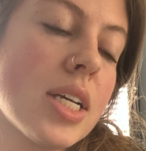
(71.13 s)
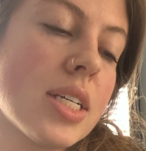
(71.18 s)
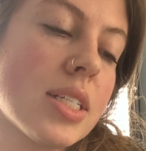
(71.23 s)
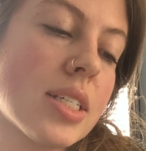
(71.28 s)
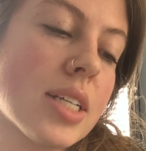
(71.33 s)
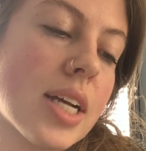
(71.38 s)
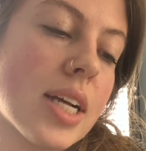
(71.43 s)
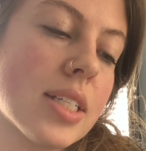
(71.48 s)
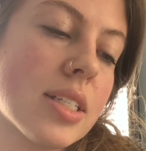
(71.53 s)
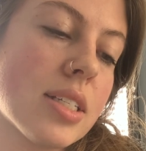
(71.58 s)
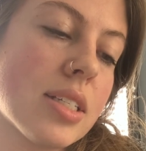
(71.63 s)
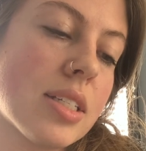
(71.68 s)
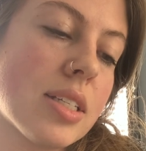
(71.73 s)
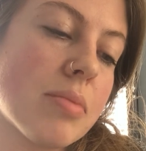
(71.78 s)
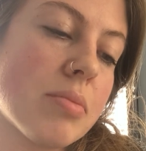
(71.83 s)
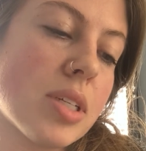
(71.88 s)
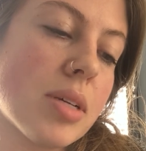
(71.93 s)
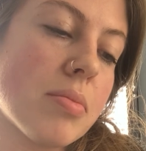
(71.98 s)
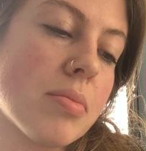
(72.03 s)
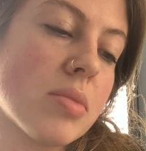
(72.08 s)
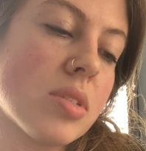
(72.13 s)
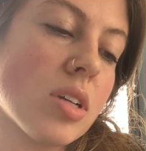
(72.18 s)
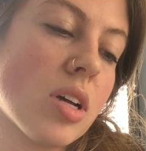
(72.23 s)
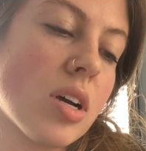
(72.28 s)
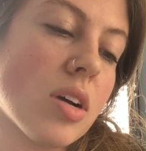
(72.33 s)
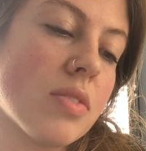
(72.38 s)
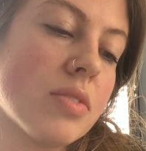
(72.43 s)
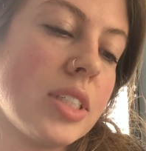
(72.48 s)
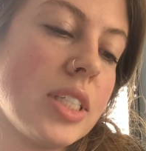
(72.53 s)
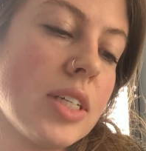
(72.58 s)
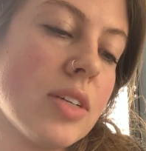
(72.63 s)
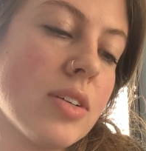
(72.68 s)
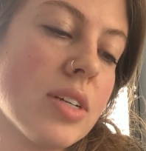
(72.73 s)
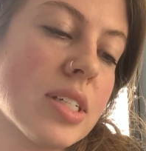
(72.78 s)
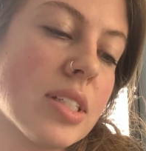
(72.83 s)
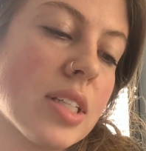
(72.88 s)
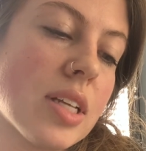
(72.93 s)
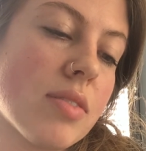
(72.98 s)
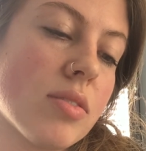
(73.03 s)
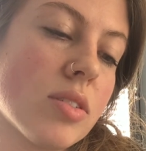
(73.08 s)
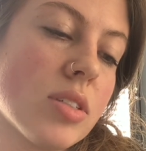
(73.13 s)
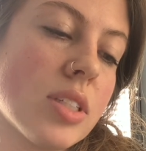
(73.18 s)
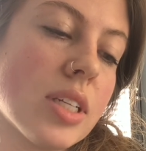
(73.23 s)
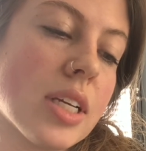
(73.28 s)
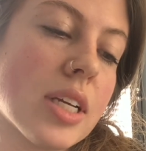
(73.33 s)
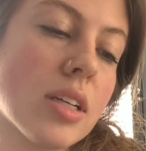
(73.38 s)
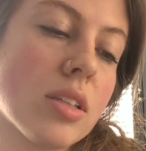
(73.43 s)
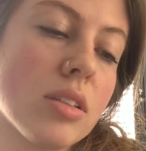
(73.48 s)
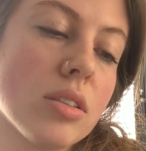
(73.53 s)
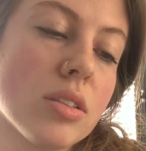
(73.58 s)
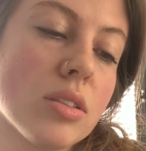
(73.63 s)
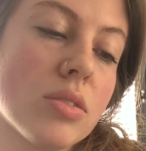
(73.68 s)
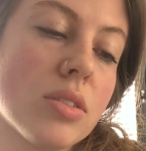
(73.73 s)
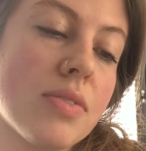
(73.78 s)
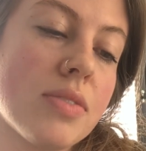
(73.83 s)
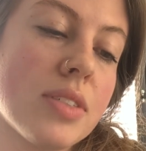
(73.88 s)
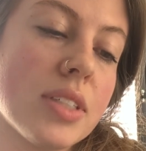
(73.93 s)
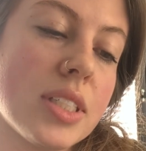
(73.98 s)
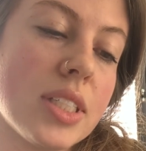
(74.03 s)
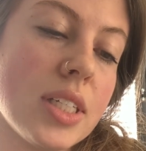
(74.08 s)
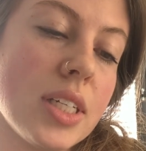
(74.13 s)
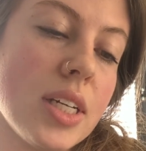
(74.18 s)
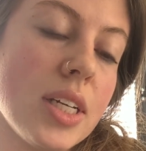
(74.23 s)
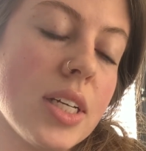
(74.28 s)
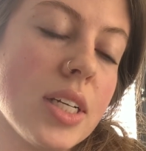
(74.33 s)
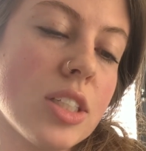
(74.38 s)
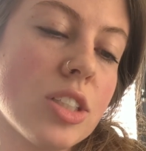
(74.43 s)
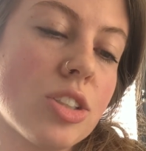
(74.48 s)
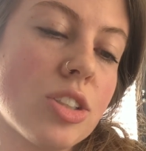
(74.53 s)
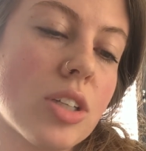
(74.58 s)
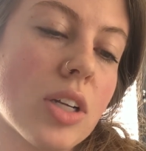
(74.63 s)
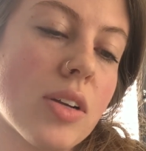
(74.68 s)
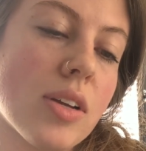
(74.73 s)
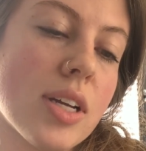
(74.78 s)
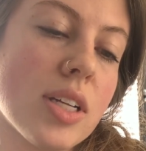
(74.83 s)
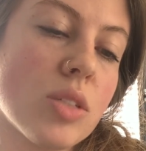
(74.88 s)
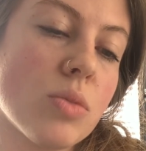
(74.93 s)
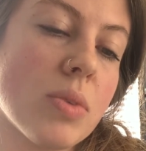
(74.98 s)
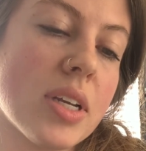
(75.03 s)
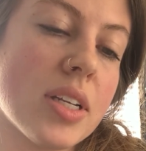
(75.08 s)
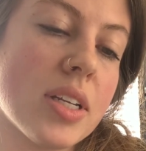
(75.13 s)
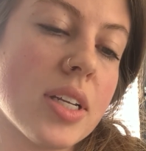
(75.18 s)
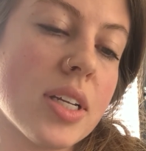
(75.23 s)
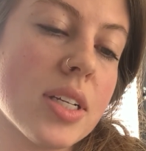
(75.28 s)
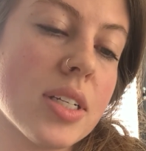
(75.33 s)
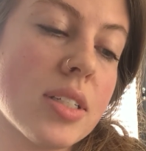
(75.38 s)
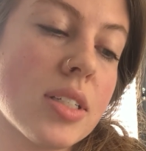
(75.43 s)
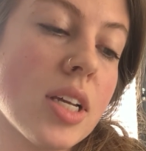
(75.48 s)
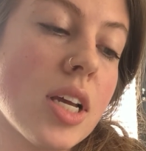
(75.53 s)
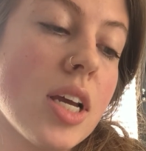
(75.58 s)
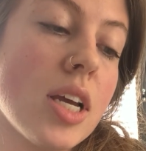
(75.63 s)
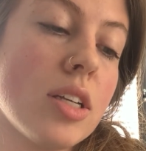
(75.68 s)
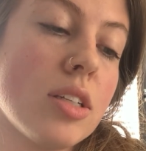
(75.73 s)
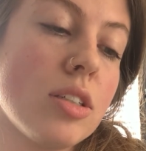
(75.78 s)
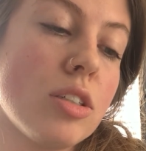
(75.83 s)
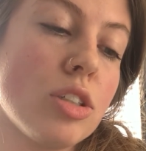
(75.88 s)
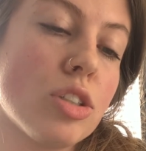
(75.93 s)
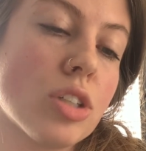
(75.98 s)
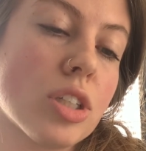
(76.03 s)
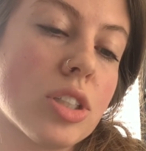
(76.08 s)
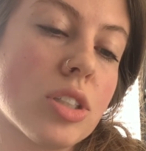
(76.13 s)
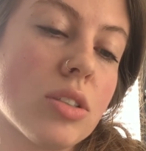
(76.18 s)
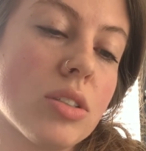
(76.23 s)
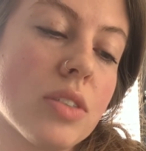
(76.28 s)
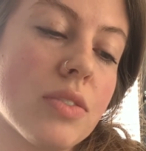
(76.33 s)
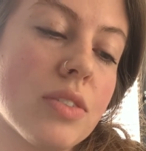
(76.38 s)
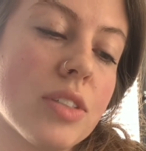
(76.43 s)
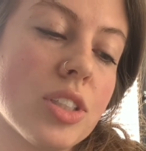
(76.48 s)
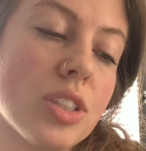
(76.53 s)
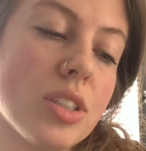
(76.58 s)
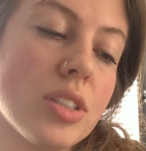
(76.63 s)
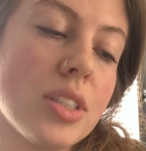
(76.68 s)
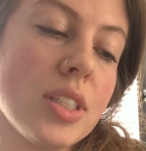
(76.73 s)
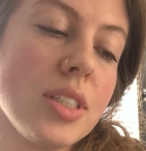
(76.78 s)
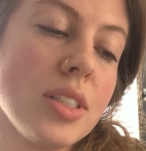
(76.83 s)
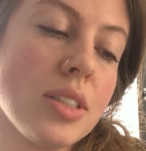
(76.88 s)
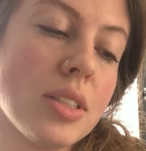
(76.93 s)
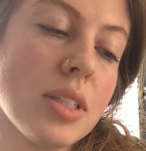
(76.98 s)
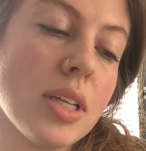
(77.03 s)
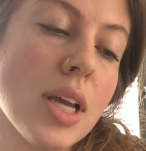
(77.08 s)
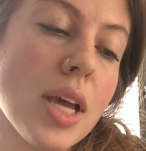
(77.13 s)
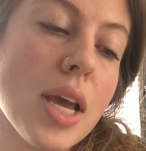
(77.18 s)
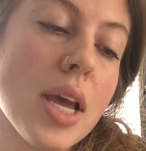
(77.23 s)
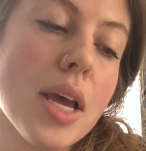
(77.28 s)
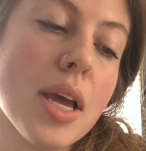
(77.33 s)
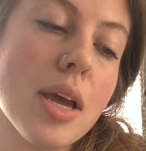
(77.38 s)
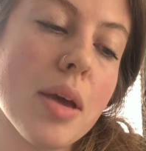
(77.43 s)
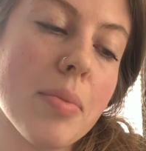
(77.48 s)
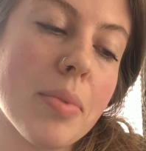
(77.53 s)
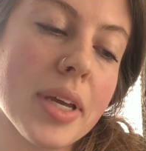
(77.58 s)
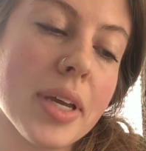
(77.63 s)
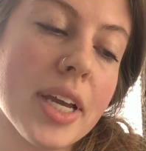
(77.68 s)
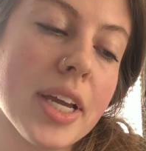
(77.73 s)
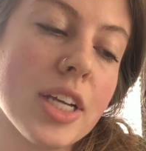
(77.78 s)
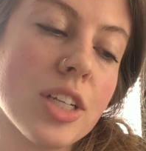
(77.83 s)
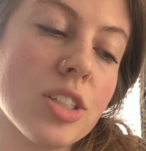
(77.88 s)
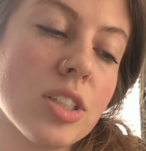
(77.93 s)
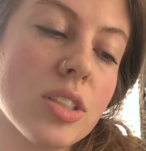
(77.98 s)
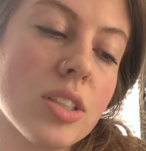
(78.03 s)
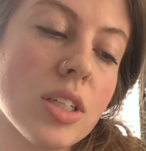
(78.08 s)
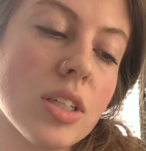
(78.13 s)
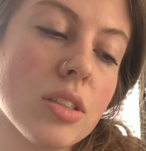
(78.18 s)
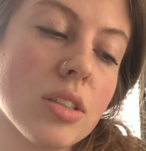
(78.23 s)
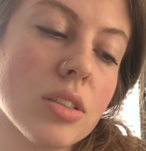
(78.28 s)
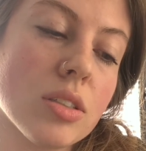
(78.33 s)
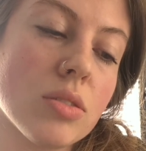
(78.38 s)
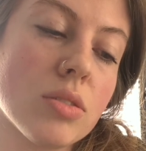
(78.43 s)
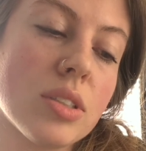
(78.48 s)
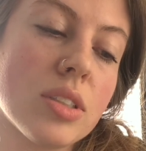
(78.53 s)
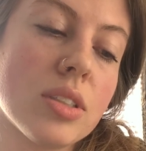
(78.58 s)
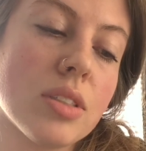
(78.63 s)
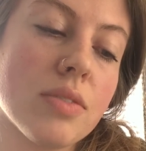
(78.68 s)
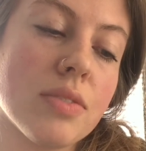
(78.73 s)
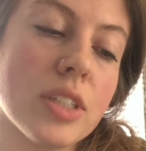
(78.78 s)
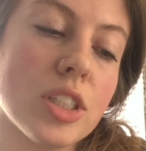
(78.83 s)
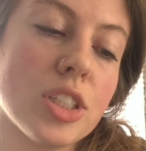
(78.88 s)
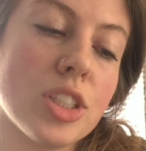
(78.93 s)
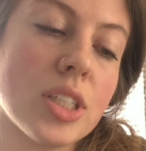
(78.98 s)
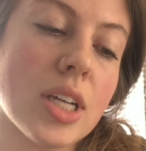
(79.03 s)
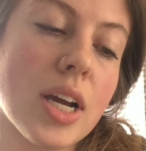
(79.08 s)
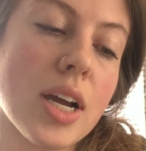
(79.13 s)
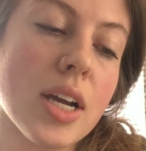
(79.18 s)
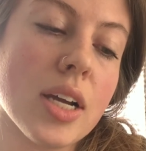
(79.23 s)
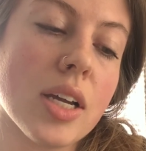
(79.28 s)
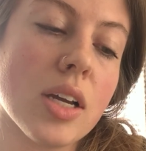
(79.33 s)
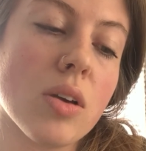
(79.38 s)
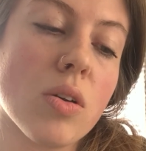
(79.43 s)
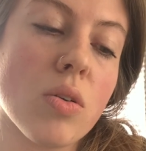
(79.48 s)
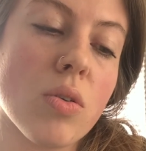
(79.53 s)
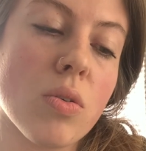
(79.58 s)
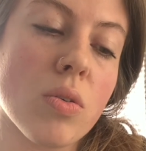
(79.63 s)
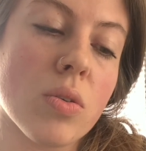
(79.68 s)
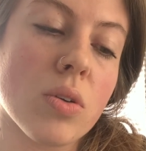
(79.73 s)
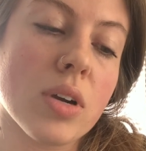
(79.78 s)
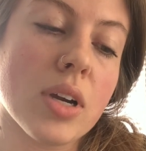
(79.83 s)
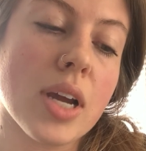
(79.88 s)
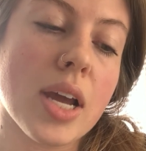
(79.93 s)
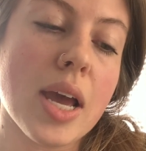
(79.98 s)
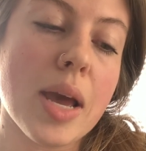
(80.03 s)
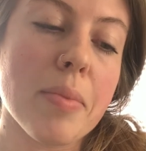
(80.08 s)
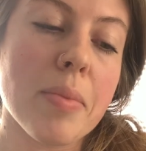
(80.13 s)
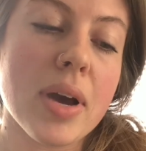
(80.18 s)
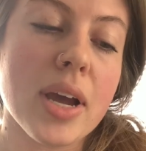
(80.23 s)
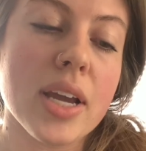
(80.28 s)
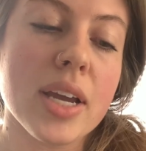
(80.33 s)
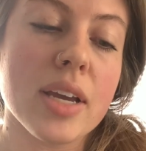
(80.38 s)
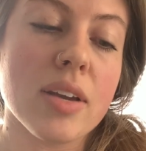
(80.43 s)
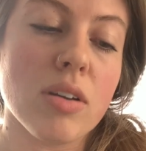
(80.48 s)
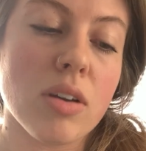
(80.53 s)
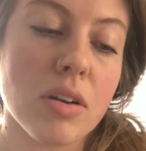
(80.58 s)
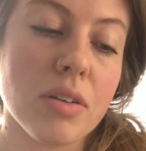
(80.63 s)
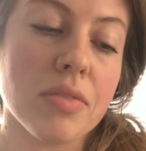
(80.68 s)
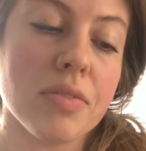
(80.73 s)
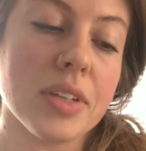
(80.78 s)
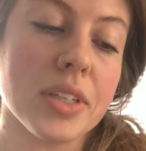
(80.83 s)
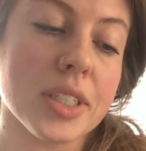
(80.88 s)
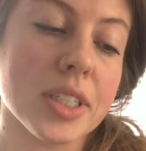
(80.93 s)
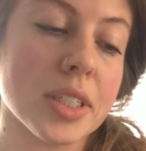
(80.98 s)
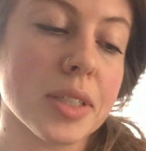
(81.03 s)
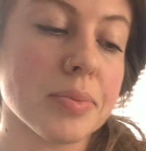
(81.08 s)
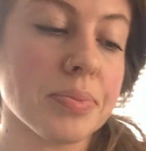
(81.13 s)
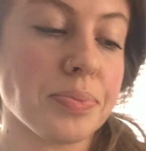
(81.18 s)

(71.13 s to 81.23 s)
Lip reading: Signs and symptoms of decreased levels include fatigue, generalized weakness, nutritional deficiencies. Implications include severe shock or MI and heart failure.